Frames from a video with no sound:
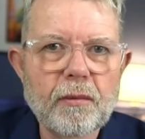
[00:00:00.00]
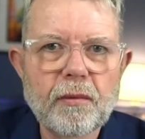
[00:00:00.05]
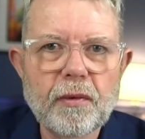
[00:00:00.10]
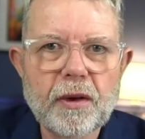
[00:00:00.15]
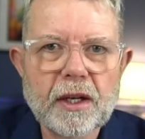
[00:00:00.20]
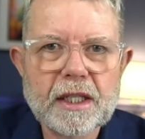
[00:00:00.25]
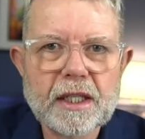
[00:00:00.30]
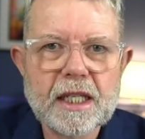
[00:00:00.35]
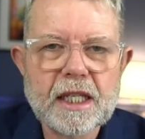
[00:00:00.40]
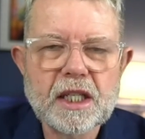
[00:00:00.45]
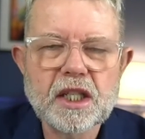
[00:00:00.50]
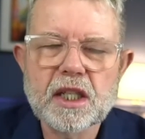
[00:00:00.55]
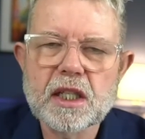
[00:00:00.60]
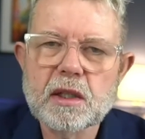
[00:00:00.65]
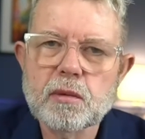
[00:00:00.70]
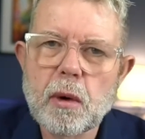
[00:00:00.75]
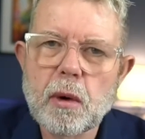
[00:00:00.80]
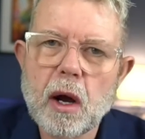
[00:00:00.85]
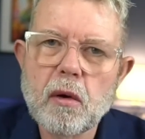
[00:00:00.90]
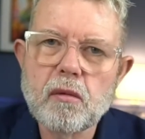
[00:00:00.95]

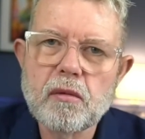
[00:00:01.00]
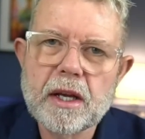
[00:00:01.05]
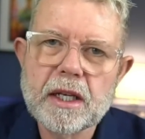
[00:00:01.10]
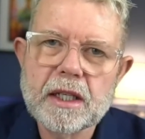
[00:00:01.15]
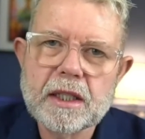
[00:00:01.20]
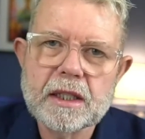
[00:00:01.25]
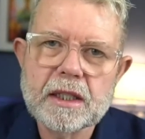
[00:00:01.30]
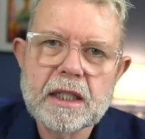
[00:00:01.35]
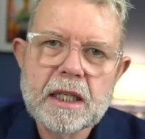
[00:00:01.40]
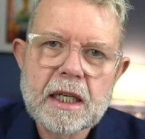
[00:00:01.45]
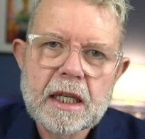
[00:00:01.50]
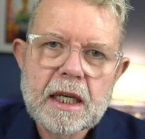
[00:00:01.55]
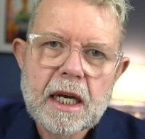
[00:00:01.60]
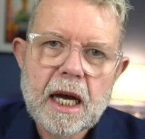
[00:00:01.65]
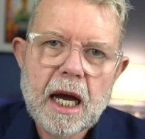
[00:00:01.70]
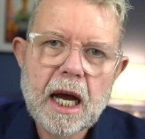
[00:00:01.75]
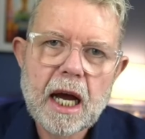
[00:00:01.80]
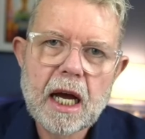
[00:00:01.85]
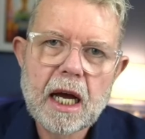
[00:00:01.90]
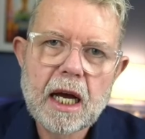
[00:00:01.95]
fictitious, well written
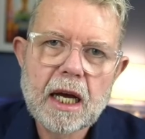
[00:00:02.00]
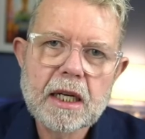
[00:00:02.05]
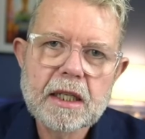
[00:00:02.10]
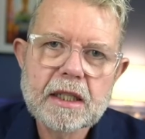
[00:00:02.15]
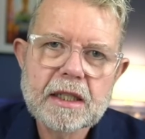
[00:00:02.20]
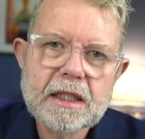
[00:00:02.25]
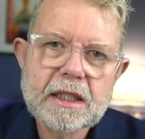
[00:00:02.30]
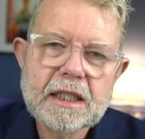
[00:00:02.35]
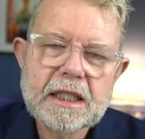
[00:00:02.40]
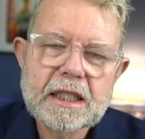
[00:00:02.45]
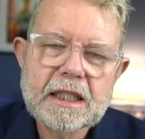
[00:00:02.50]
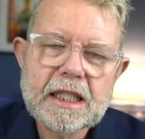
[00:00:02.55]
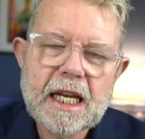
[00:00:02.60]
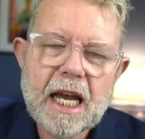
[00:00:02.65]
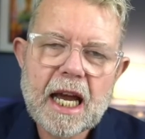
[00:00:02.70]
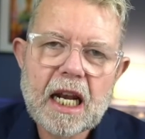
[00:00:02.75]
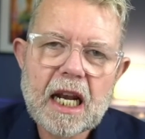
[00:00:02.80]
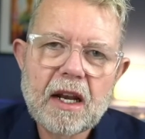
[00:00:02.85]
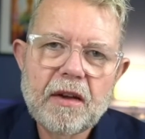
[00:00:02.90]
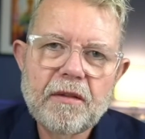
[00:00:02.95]
uh,
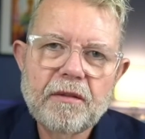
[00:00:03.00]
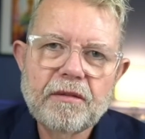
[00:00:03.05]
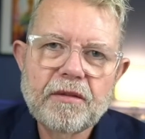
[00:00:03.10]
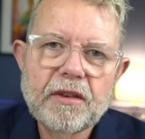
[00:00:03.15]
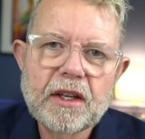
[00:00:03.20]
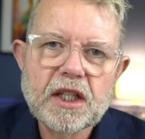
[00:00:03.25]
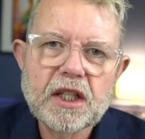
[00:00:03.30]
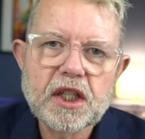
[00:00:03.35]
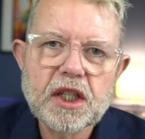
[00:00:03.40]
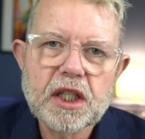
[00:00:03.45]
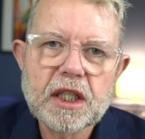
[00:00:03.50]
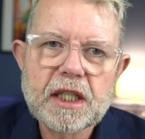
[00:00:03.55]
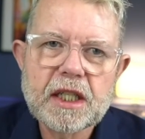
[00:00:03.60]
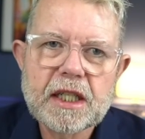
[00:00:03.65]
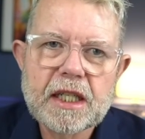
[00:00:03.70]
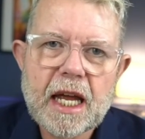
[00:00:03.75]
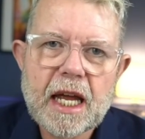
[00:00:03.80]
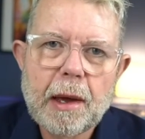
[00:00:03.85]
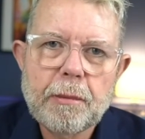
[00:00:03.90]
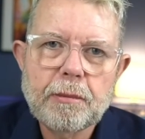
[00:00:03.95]

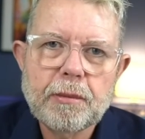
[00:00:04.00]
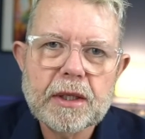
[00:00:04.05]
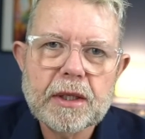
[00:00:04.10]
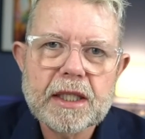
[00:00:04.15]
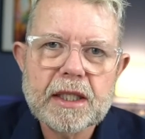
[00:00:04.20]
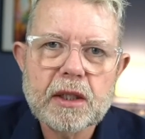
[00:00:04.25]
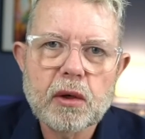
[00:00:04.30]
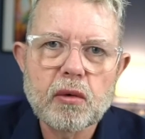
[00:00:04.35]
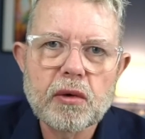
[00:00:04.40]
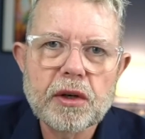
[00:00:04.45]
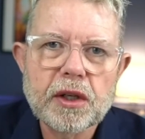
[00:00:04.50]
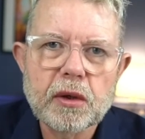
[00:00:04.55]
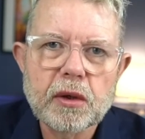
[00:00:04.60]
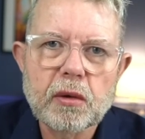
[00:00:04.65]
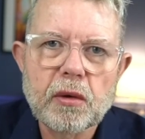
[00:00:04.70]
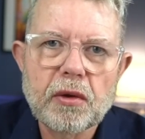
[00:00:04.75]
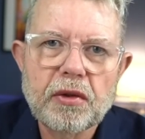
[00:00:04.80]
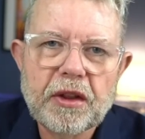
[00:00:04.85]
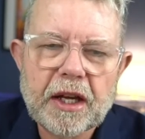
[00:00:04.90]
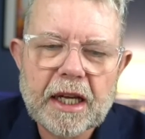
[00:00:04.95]
television
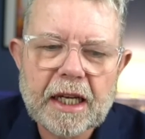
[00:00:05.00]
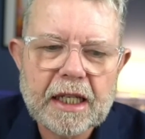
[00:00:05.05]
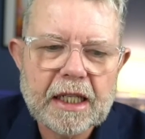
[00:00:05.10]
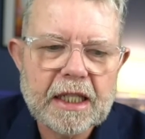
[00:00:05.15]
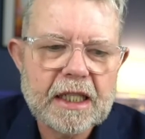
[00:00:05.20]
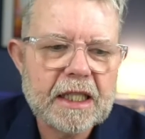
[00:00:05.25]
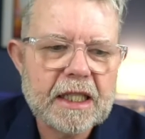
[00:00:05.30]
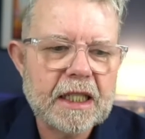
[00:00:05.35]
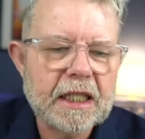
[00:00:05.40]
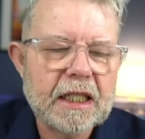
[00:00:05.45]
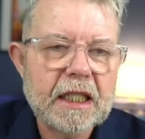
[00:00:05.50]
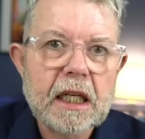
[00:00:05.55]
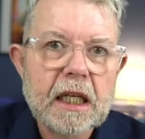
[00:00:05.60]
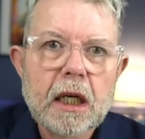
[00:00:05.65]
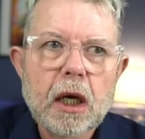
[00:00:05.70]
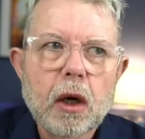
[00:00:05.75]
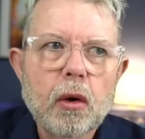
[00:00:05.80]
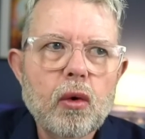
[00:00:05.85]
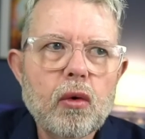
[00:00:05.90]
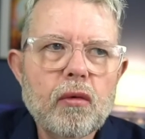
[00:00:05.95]
episorial things, and
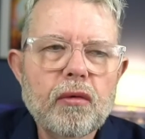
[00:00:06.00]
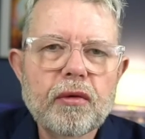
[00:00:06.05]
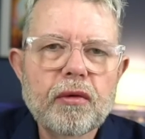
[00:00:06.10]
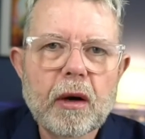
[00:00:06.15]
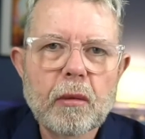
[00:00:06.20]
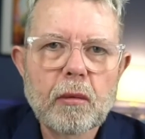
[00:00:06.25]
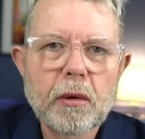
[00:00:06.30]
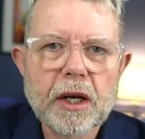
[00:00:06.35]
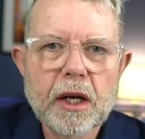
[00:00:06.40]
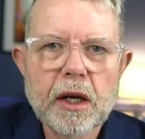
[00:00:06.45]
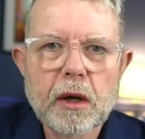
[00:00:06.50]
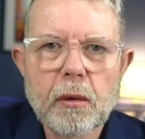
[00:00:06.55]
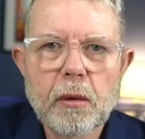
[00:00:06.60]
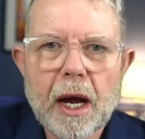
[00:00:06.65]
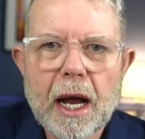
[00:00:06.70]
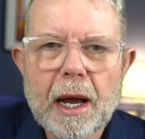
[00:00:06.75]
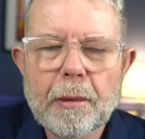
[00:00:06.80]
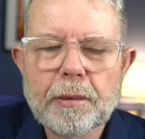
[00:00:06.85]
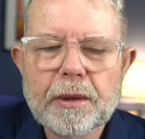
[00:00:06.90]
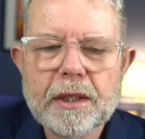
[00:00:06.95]
oof, I want to know
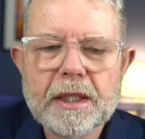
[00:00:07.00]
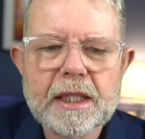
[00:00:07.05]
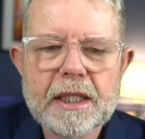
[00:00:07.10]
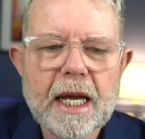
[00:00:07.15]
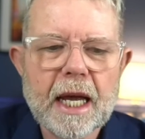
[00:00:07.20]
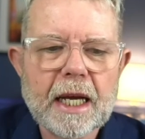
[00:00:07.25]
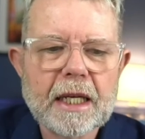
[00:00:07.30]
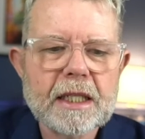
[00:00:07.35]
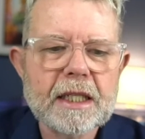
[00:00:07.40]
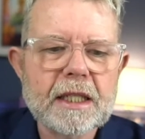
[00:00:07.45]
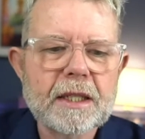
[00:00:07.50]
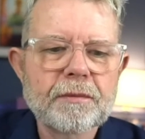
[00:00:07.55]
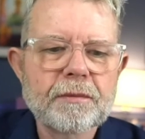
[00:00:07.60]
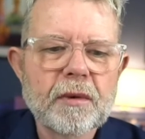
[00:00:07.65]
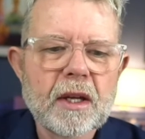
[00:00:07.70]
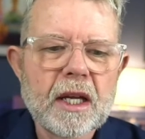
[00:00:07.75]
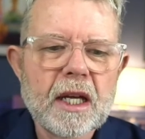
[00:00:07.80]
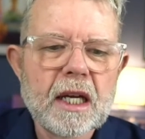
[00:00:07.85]
what happens next.